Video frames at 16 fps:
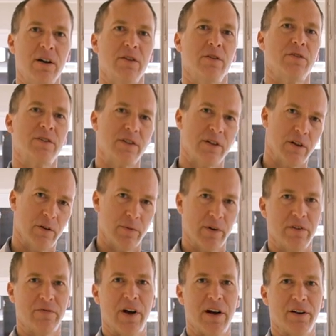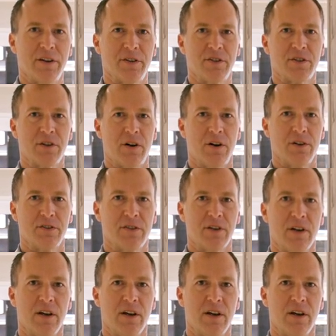There's a little bit of added salt.